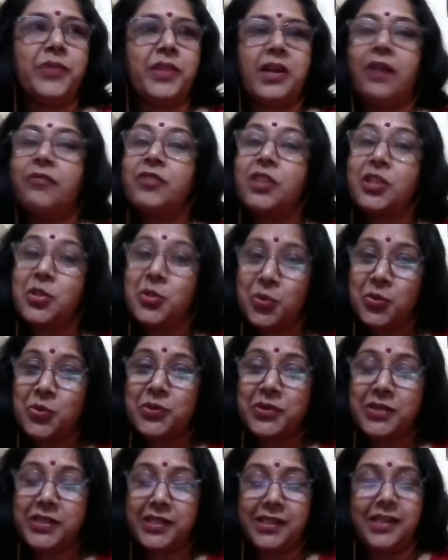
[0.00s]
after
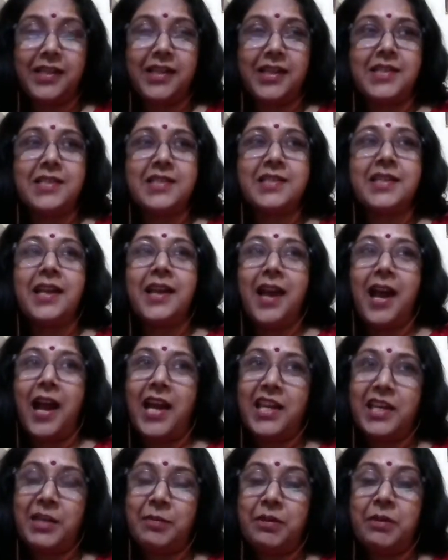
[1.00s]
2, 3 days,
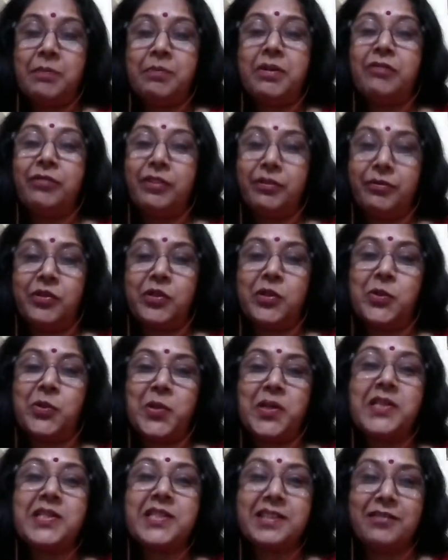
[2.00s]
I remember we were
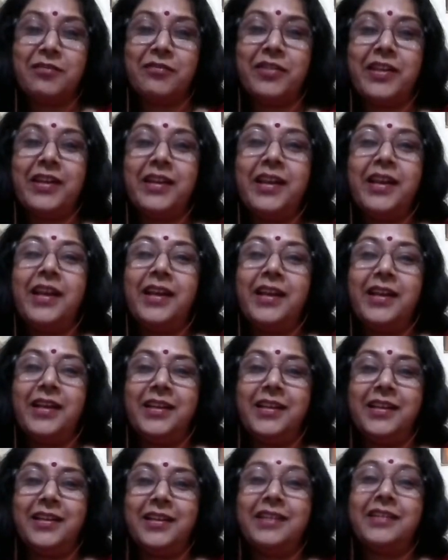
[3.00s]
going somewhere.
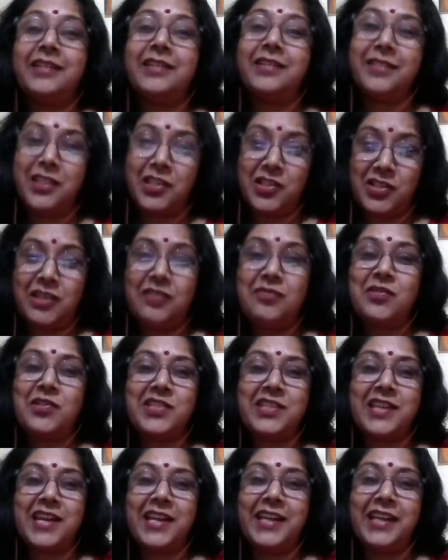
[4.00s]
Krishan
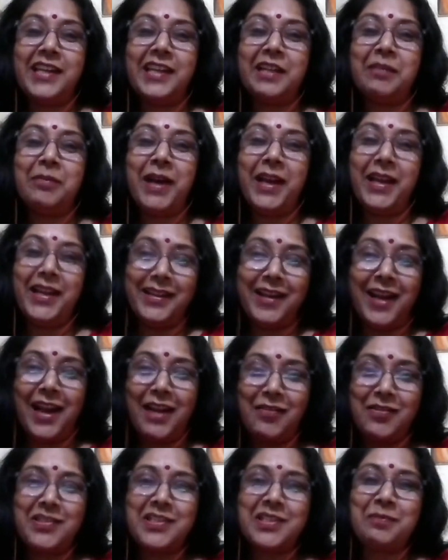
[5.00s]
was riding the bike.
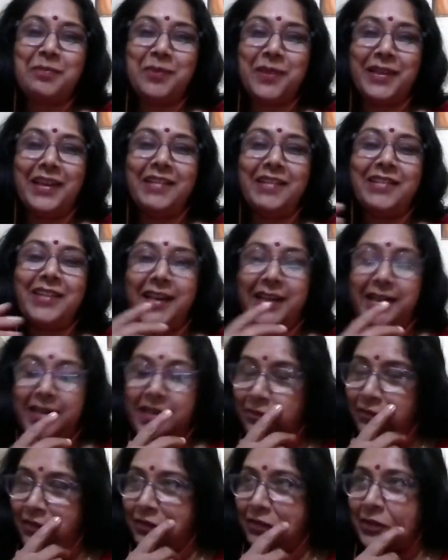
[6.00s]
I was the pillion
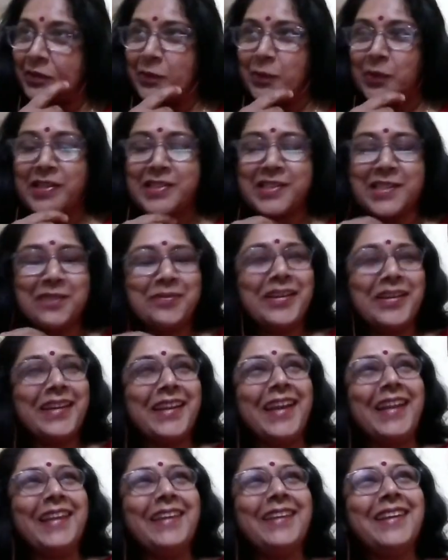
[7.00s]
rider. We were going somewhere,
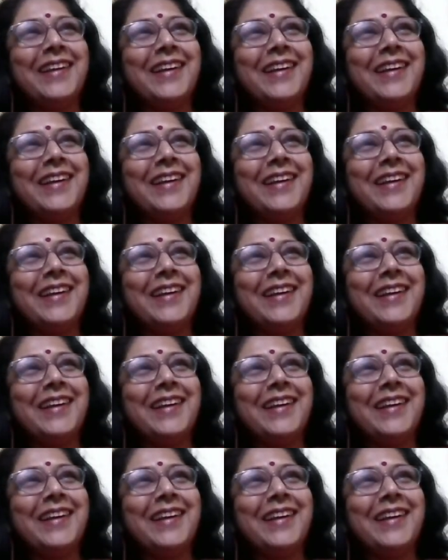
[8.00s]
and